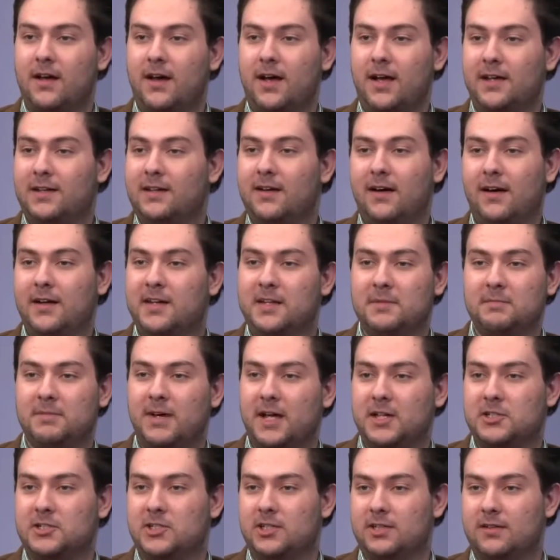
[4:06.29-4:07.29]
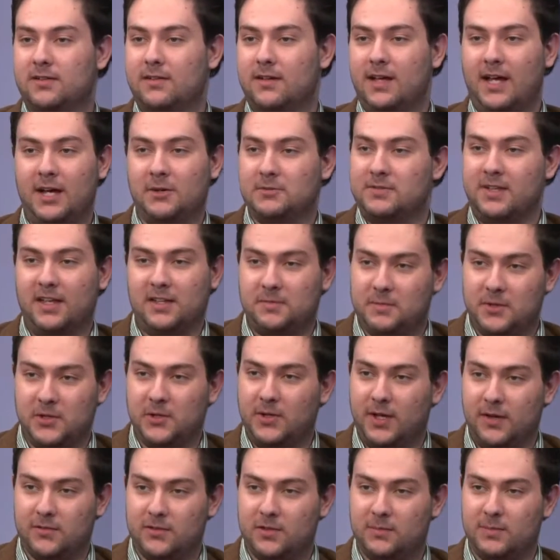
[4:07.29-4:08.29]
I can't imagine how desperate
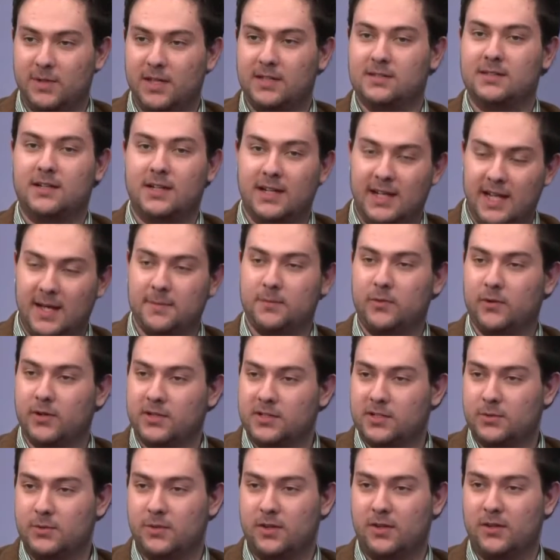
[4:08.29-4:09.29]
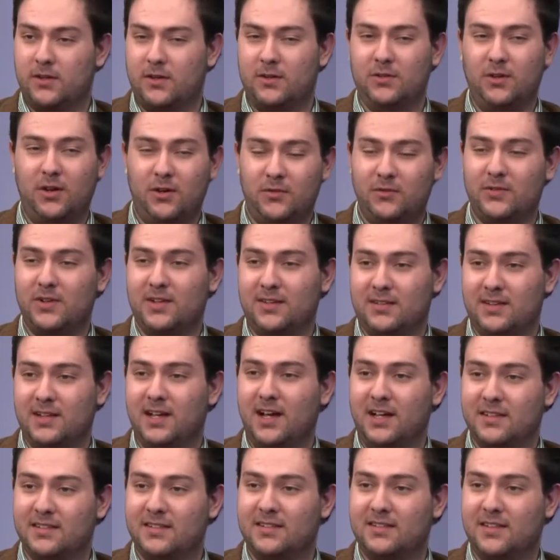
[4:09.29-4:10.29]
you have to be to clamber into one of those obviously
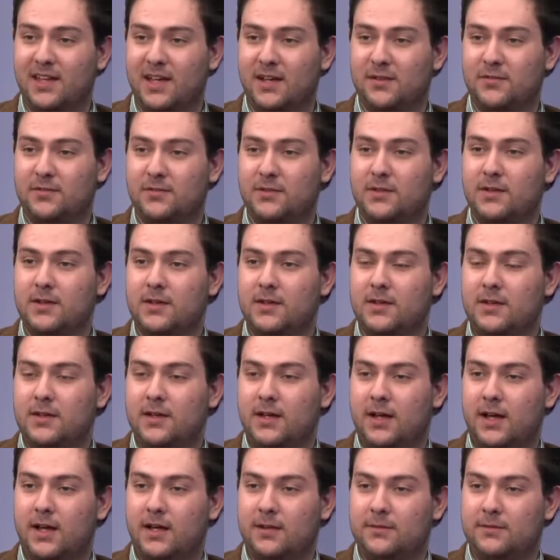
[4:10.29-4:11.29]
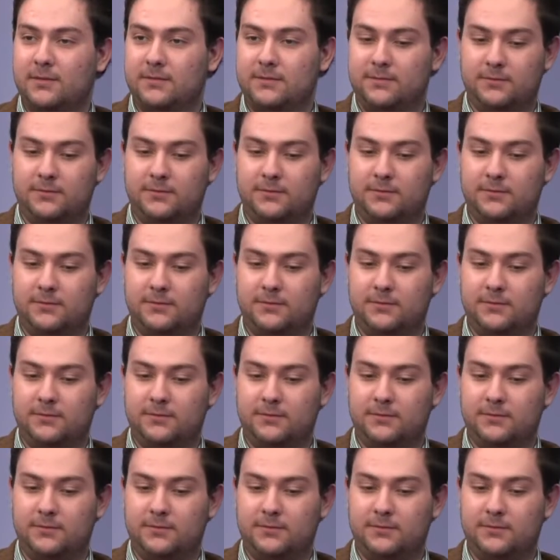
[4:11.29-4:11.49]
unsafe uh,